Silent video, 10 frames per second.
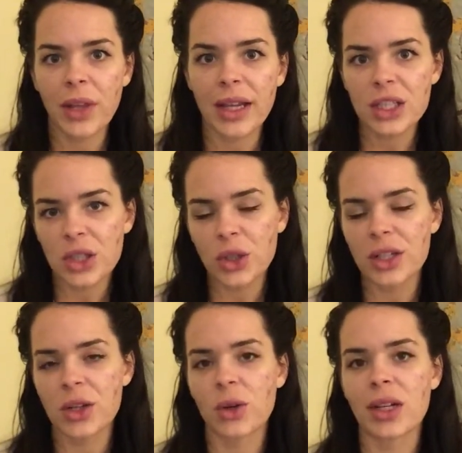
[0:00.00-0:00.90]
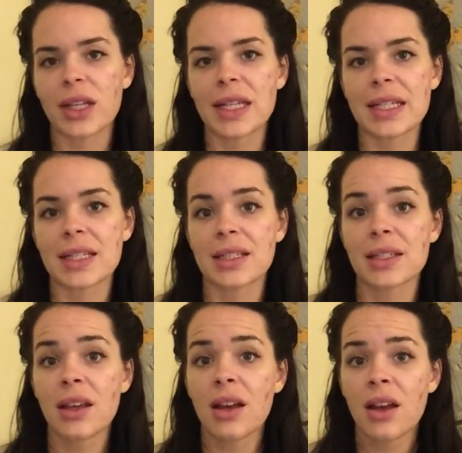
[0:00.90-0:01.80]
isotretinoin
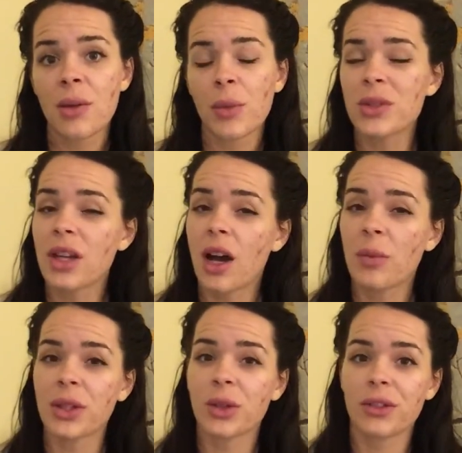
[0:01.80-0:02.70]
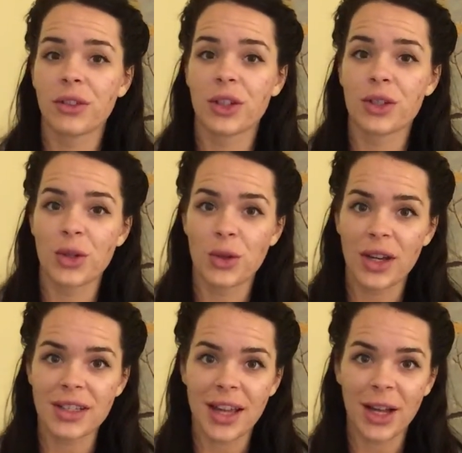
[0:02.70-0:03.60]
is most commonly referred to
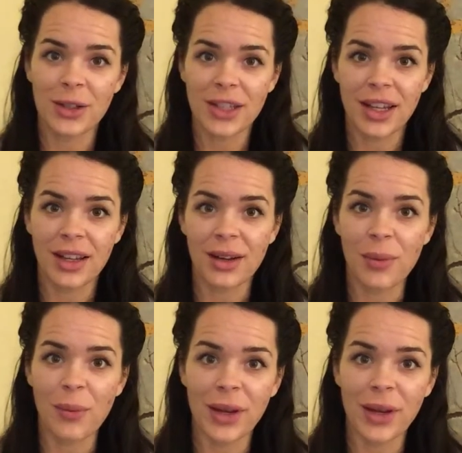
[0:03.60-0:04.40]
as Accutane,